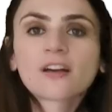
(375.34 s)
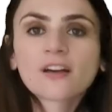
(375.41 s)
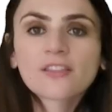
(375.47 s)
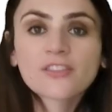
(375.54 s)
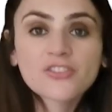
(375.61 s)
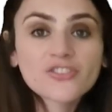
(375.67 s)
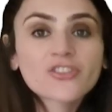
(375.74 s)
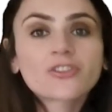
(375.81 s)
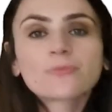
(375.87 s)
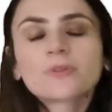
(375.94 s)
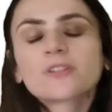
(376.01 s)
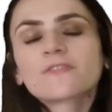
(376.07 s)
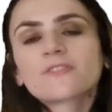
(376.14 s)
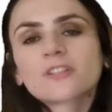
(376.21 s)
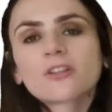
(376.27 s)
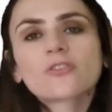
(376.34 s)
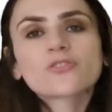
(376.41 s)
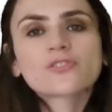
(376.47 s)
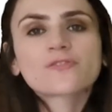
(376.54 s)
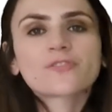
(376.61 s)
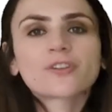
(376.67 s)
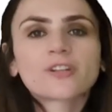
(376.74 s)
The German
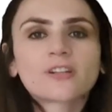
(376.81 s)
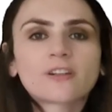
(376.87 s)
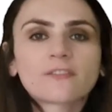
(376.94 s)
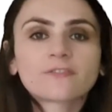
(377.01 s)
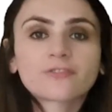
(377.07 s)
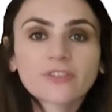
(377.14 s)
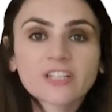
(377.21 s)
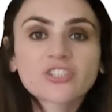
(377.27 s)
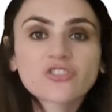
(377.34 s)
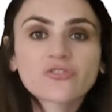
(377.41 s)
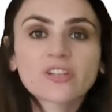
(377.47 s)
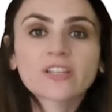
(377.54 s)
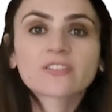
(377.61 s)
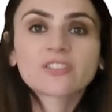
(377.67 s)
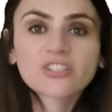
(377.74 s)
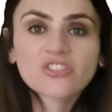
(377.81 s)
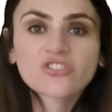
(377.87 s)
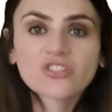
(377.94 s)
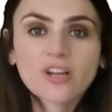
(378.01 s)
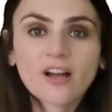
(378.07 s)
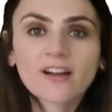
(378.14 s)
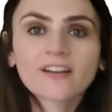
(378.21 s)
philosopher Friedrich Nietzsche
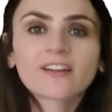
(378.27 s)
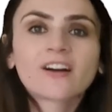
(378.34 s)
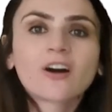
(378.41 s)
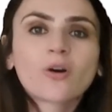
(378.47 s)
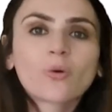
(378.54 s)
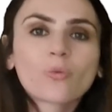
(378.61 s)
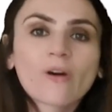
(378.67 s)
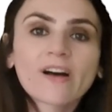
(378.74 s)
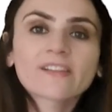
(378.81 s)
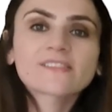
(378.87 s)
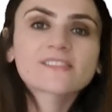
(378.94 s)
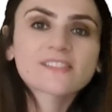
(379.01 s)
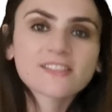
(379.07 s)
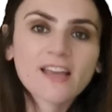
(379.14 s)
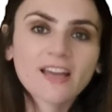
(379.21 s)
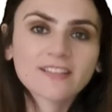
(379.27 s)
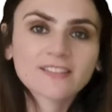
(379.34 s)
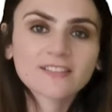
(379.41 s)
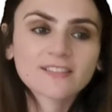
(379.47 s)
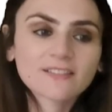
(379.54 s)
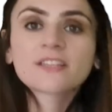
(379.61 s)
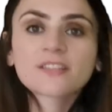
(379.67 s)
once said,
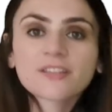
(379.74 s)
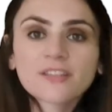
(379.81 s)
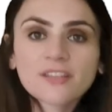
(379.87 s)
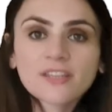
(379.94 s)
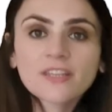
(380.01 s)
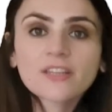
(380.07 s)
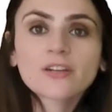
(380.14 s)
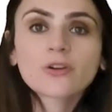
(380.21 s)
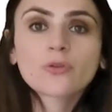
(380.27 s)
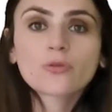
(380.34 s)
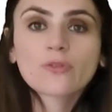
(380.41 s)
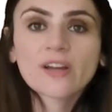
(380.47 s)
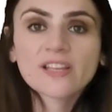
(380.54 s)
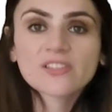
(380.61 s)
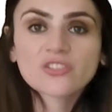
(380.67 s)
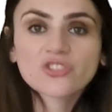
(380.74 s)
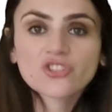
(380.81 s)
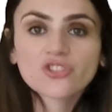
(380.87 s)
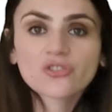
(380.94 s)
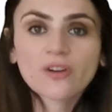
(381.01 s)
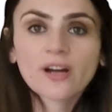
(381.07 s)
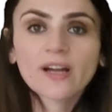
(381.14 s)
"He who has a
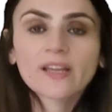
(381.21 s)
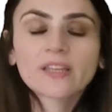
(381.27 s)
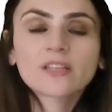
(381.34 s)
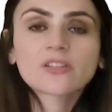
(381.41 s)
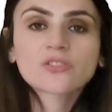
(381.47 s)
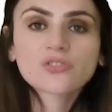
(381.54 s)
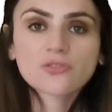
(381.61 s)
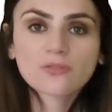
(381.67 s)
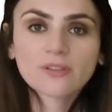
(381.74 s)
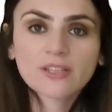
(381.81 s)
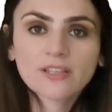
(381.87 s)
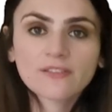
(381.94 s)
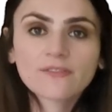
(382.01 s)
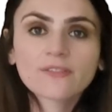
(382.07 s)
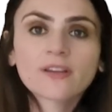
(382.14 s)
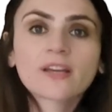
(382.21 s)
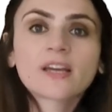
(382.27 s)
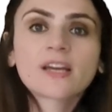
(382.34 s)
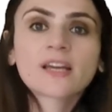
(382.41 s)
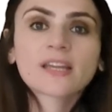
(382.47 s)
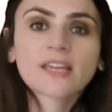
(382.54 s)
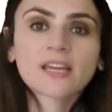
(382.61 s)
try to live
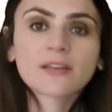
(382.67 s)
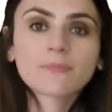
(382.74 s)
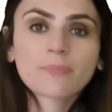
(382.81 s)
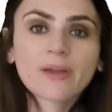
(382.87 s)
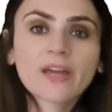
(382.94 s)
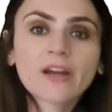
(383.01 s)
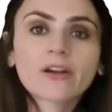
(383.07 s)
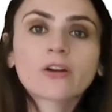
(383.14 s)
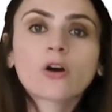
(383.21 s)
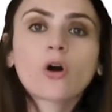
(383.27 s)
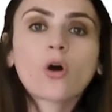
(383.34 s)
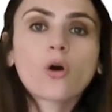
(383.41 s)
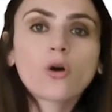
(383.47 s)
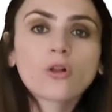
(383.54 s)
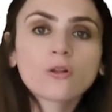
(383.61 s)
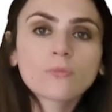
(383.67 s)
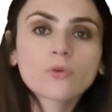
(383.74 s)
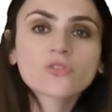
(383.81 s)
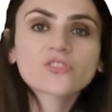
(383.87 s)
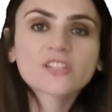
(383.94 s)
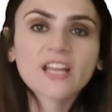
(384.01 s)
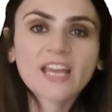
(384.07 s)
can bear
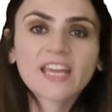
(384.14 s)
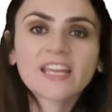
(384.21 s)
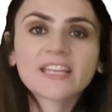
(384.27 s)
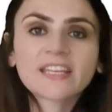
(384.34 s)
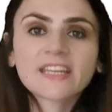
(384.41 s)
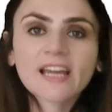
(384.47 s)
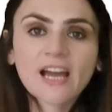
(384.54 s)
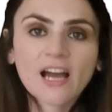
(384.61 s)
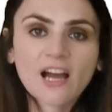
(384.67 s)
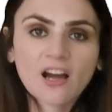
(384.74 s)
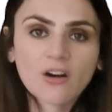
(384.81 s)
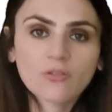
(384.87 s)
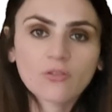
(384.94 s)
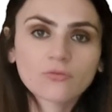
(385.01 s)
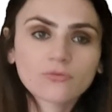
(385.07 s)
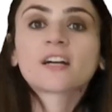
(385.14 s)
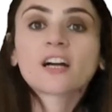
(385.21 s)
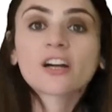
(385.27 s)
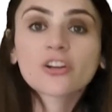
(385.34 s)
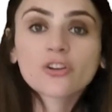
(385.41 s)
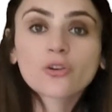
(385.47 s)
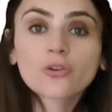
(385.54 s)
almost anyhow."
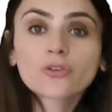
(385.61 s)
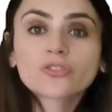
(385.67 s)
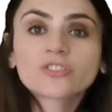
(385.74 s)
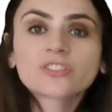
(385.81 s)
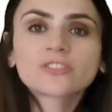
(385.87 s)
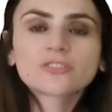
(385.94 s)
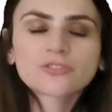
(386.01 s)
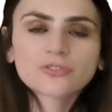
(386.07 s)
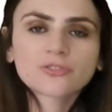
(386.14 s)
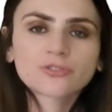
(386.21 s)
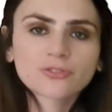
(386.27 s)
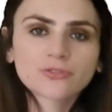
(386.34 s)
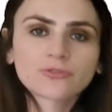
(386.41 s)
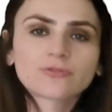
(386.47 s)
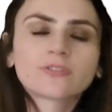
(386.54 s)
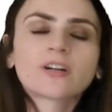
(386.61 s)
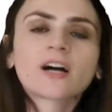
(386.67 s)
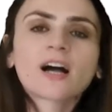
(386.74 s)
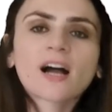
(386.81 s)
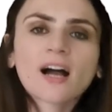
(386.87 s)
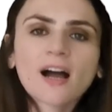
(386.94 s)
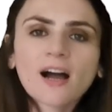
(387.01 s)
According to you,
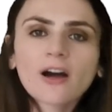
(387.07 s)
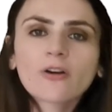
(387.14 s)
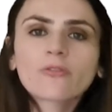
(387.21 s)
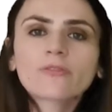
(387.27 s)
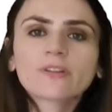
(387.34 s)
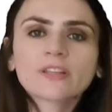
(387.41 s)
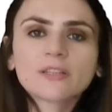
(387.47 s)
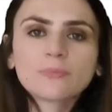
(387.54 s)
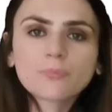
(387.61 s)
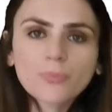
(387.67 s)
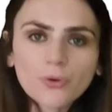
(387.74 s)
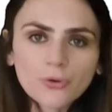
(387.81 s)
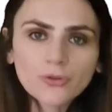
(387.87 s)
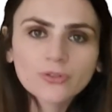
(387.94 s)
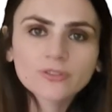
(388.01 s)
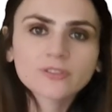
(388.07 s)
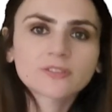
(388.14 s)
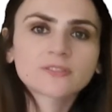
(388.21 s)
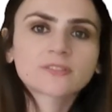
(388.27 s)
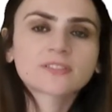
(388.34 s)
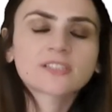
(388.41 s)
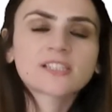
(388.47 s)
how
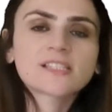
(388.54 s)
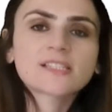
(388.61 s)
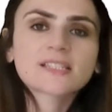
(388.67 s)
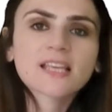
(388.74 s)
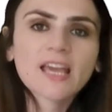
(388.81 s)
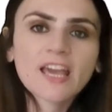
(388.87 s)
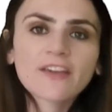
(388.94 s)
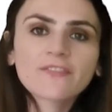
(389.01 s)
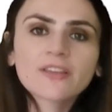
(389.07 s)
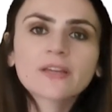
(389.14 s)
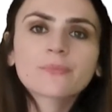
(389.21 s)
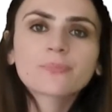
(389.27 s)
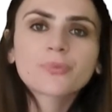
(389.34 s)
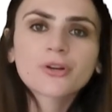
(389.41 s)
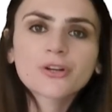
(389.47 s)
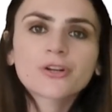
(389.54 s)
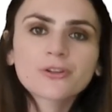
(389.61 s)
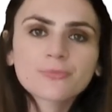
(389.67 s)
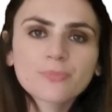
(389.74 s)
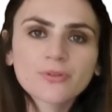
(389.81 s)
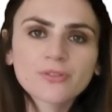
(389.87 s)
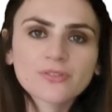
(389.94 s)
important is having
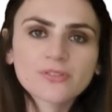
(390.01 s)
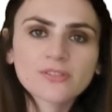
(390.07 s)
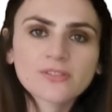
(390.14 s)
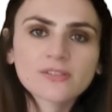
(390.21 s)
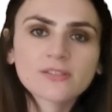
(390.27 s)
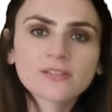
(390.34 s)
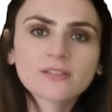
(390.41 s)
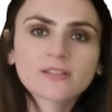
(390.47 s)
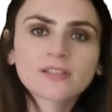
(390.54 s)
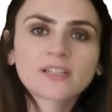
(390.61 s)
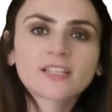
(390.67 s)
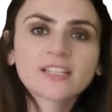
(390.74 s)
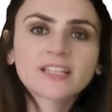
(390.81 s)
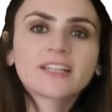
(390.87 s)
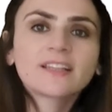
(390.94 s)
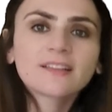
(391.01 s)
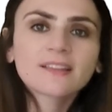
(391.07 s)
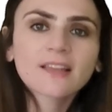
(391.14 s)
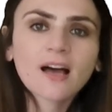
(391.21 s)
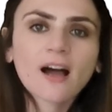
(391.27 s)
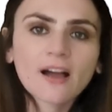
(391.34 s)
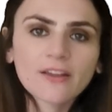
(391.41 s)
purpose in
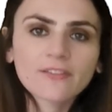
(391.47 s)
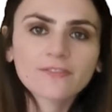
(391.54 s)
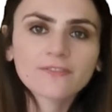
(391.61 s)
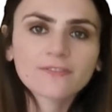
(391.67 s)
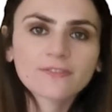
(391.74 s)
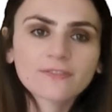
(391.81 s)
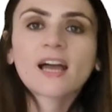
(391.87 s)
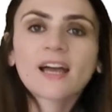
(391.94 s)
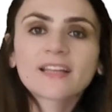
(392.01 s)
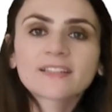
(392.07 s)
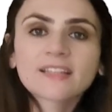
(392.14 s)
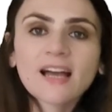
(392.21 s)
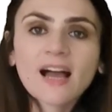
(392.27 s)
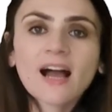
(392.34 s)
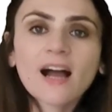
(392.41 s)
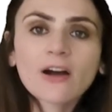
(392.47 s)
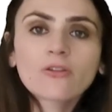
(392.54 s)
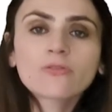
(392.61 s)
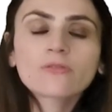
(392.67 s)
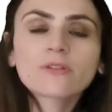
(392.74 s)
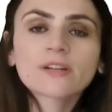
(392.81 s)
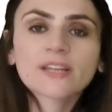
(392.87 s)
life, and
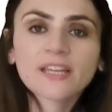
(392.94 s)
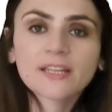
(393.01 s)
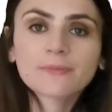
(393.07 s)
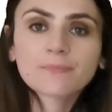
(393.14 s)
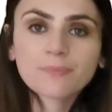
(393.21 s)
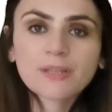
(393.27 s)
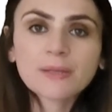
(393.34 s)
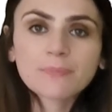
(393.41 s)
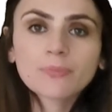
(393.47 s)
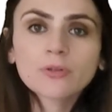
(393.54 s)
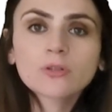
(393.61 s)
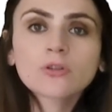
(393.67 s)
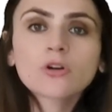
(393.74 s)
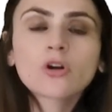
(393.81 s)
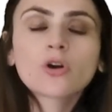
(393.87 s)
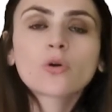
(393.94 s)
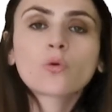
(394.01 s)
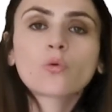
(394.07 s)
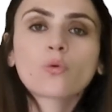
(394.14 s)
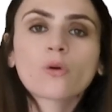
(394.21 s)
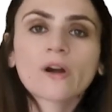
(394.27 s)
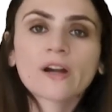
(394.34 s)
how can people
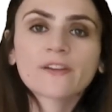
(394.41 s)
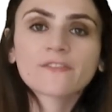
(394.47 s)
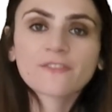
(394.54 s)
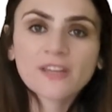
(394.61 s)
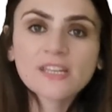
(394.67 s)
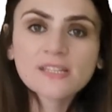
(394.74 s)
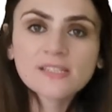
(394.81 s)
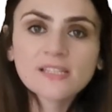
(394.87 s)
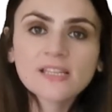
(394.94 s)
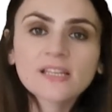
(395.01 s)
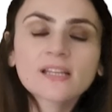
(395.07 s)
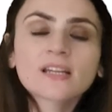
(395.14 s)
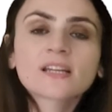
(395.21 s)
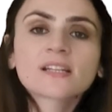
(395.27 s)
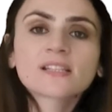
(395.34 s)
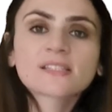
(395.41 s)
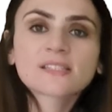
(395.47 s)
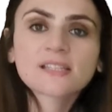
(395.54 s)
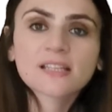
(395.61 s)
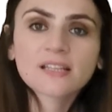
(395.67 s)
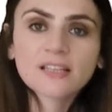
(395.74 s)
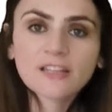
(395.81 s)
who are facing
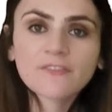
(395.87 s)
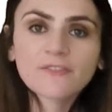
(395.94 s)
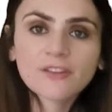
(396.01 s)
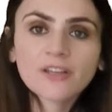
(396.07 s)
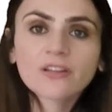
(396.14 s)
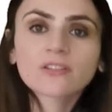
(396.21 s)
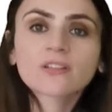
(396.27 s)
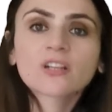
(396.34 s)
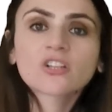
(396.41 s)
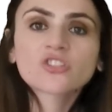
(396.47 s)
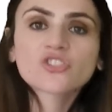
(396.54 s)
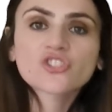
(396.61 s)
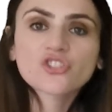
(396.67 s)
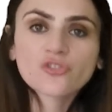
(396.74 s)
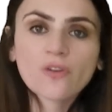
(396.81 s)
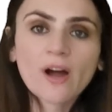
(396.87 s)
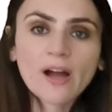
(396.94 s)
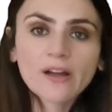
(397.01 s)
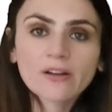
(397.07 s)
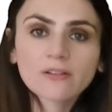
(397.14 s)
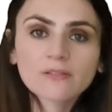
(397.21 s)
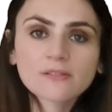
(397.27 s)
significant
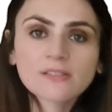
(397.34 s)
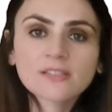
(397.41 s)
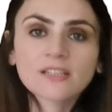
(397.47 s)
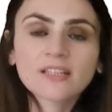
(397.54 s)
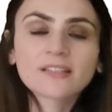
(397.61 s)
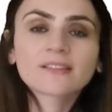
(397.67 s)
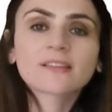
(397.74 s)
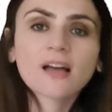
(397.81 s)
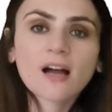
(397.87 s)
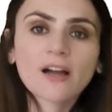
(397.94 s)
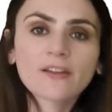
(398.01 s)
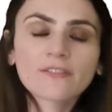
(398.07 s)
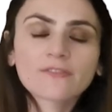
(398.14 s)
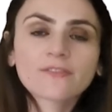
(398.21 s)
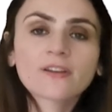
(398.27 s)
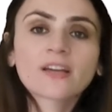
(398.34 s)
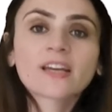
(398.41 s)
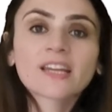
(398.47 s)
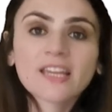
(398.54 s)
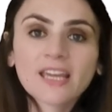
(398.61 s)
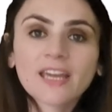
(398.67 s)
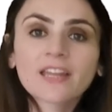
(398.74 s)
struggles in life
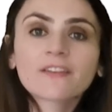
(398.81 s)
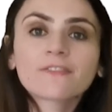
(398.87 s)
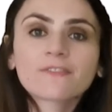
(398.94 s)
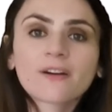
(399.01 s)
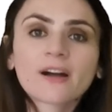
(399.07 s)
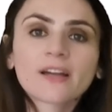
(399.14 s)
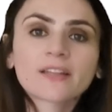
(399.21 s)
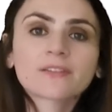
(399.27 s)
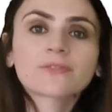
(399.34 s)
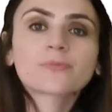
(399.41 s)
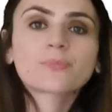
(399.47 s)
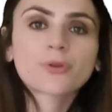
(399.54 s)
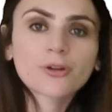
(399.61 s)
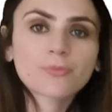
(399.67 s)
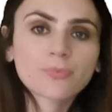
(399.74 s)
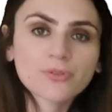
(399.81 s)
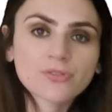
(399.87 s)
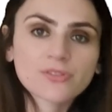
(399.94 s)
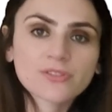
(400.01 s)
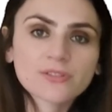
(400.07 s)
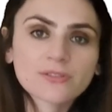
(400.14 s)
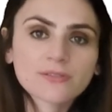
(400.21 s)
can find
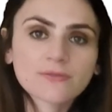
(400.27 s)
purpose?